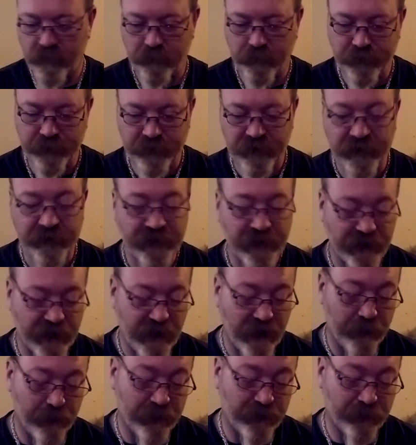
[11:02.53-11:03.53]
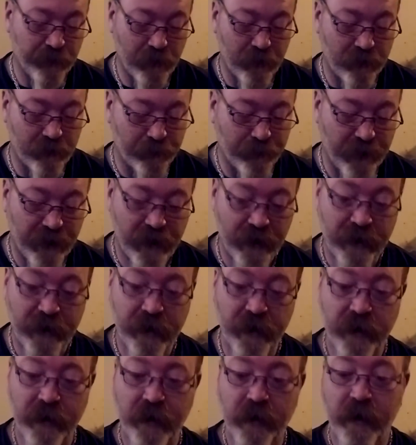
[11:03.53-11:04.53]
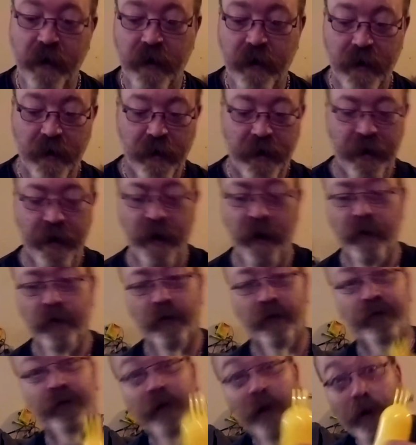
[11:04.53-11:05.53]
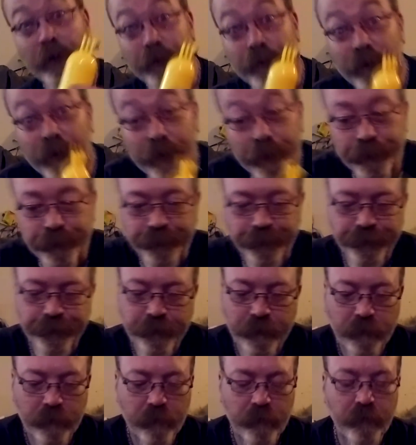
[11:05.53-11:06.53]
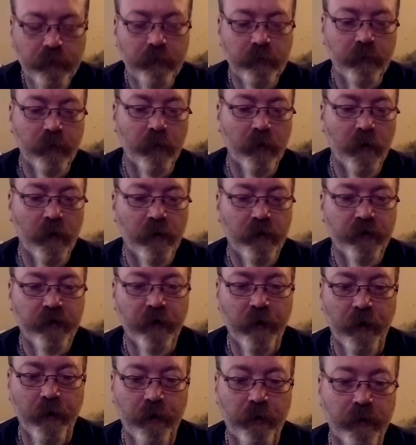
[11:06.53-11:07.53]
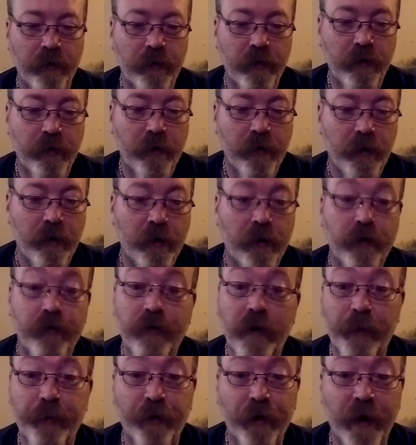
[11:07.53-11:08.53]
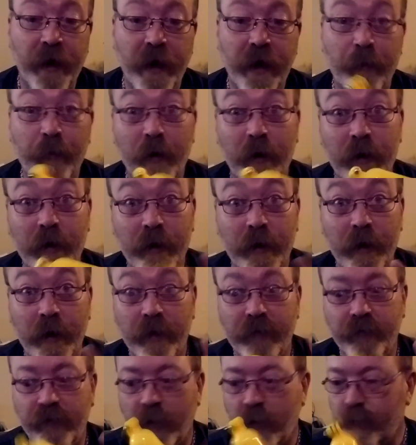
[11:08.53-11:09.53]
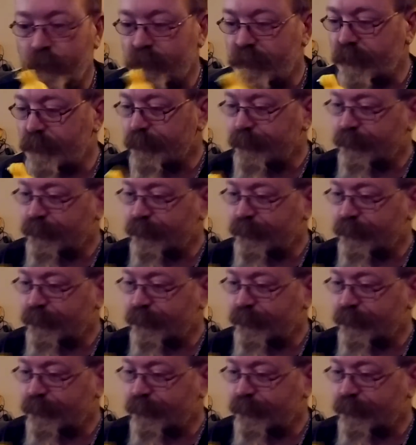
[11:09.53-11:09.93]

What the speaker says: since it came as part of the pack, handle float. So, drop your camera, it floats.